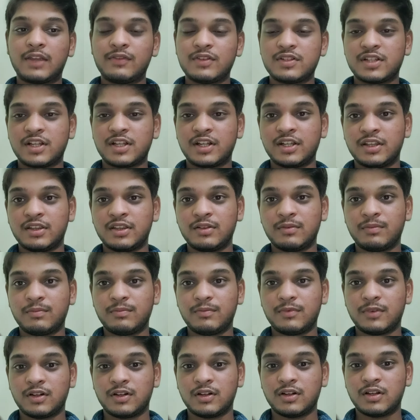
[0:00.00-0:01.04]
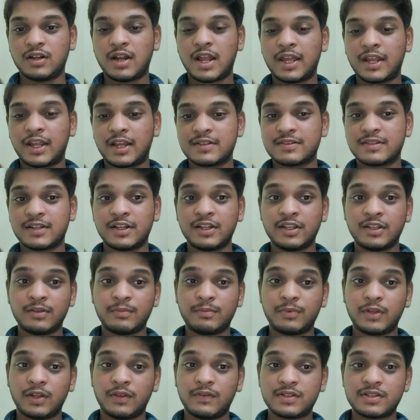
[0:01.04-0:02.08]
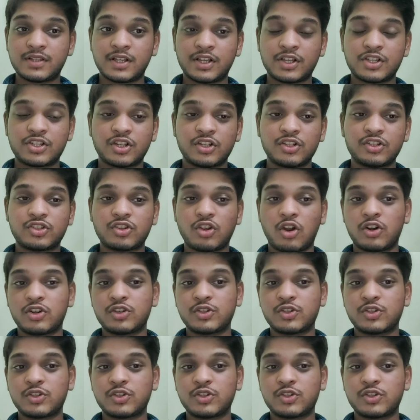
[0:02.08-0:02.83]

Like I said in the previous section,